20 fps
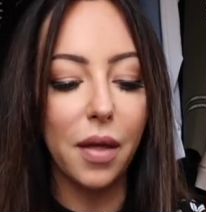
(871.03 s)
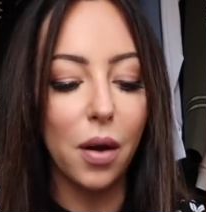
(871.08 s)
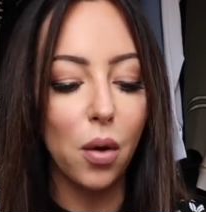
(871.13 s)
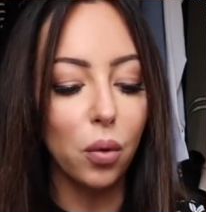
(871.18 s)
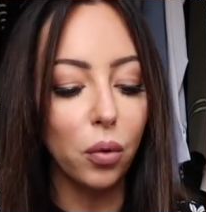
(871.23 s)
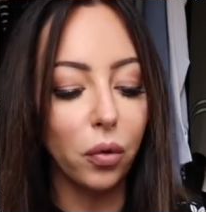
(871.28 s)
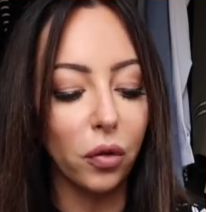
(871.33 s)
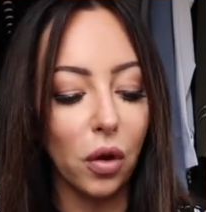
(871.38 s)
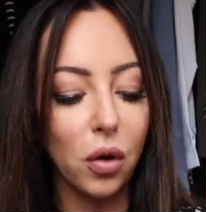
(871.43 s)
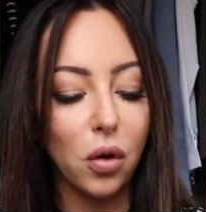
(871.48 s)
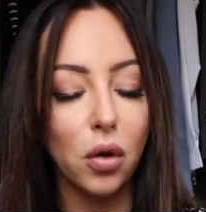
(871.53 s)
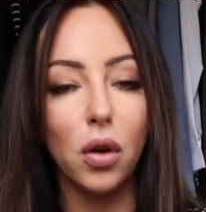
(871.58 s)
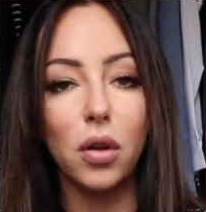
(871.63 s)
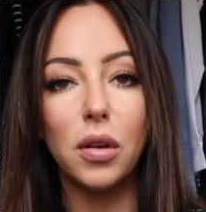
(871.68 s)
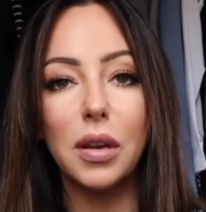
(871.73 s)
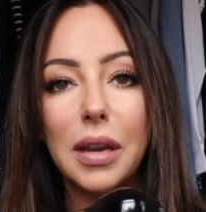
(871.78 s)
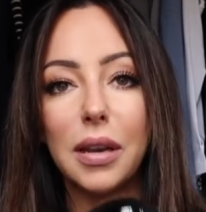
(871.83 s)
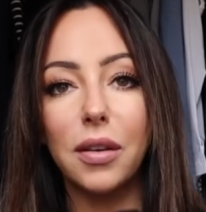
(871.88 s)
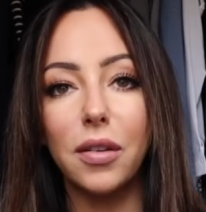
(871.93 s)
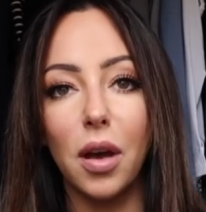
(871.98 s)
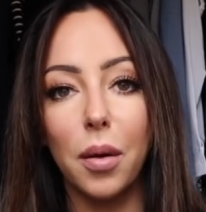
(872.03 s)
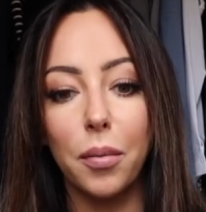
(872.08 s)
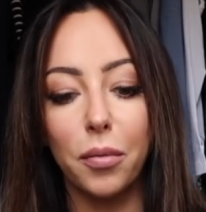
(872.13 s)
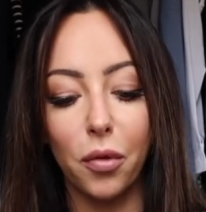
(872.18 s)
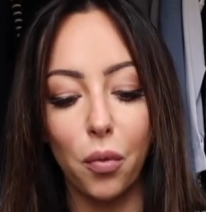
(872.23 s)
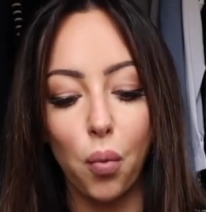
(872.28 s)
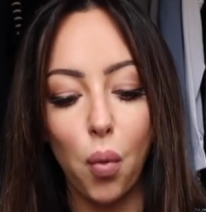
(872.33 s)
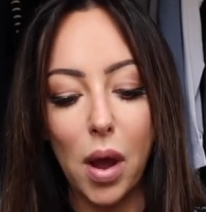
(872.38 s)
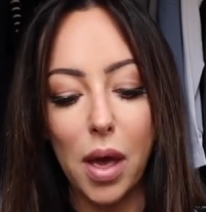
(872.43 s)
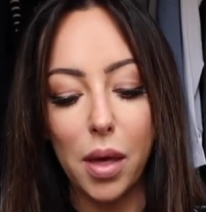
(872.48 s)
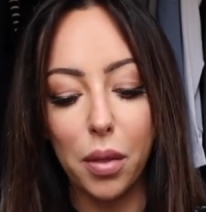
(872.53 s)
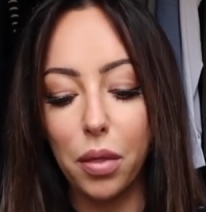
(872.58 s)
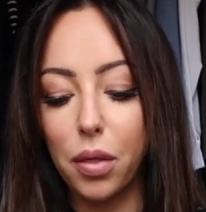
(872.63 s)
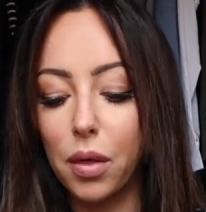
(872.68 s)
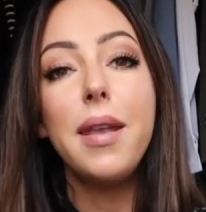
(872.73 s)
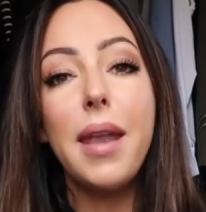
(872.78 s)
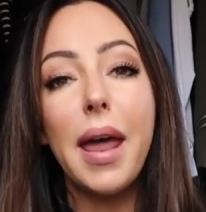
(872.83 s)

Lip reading: And they're also good in terms of width.